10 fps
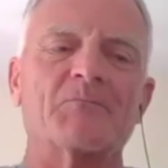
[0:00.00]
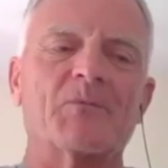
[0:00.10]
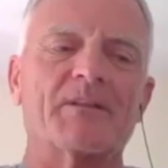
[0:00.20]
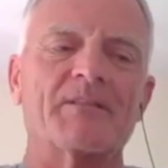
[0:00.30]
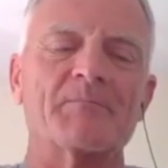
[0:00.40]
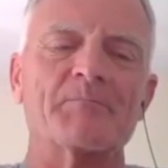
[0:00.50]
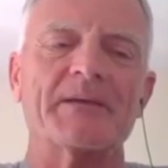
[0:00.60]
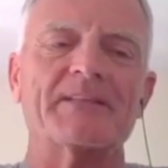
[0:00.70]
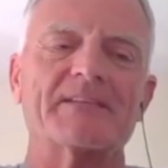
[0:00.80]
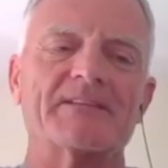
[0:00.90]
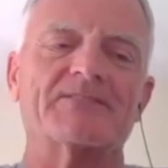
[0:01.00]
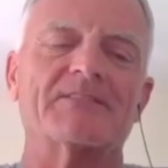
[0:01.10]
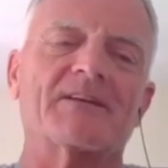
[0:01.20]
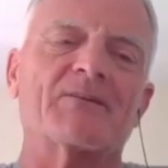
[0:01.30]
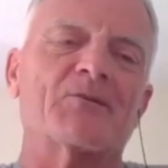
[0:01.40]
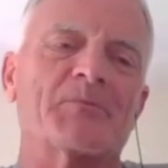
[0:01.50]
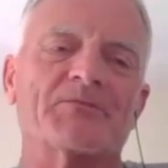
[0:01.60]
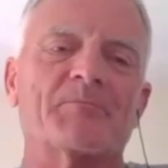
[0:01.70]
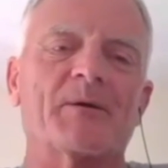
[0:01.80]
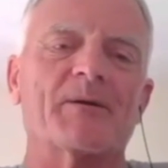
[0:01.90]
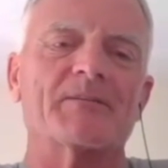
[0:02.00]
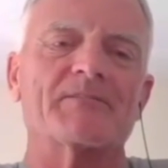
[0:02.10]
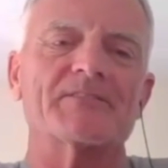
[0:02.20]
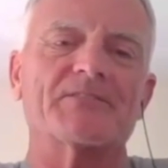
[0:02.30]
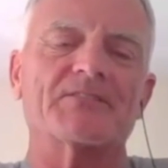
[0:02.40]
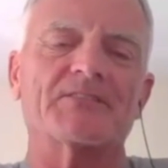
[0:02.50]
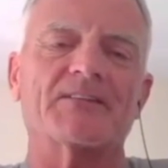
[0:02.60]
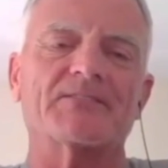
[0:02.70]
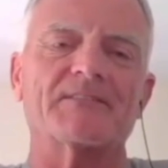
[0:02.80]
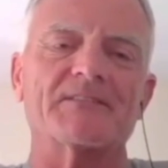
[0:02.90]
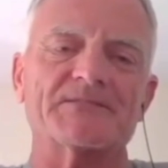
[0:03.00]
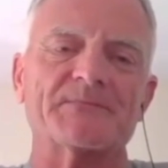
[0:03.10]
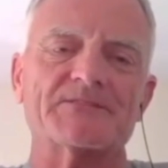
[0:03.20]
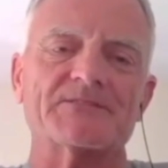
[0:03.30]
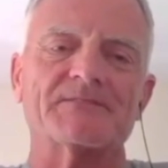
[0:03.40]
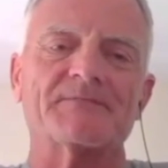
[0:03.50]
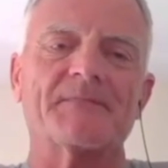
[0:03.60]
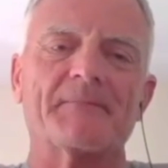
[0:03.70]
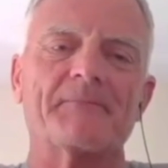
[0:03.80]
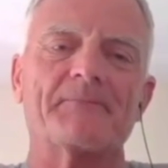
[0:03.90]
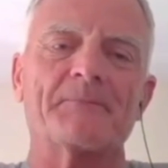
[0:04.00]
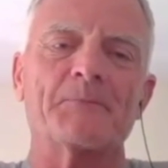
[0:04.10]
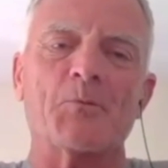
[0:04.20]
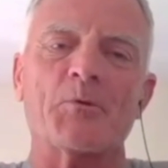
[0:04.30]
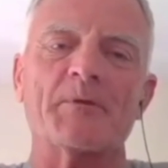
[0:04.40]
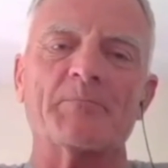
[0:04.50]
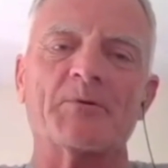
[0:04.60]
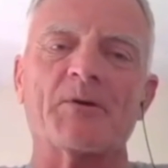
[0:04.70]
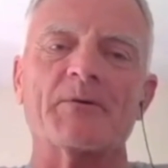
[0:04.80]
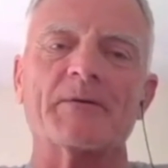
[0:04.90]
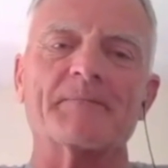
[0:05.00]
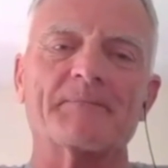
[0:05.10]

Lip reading: one of the big things that I hope is a part of the success of this mission, more people going.